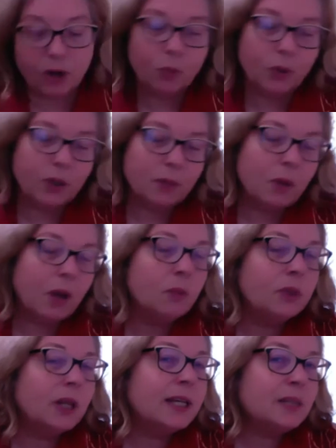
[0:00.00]
I
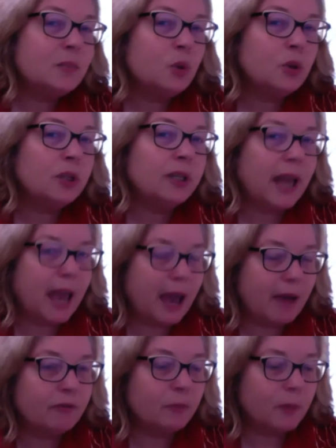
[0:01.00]
would like to pull an
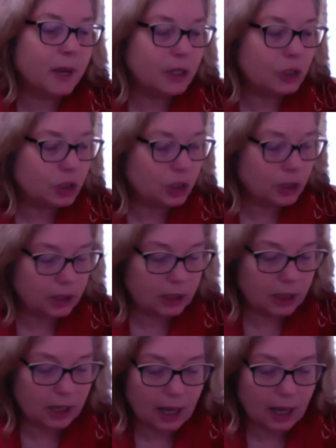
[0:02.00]
affirmation